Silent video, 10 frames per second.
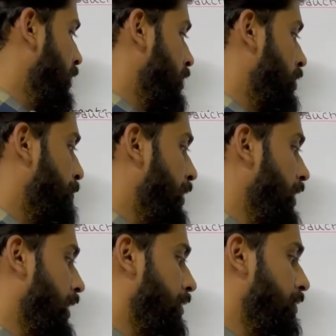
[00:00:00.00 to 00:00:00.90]
So
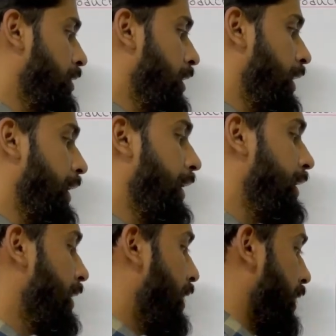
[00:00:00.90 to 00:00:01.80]
printf
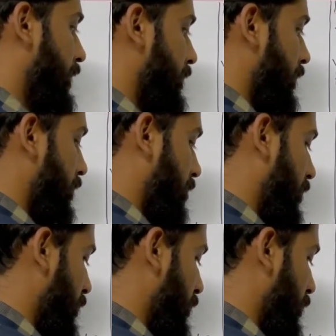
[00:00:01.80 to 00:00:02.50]
area is, now it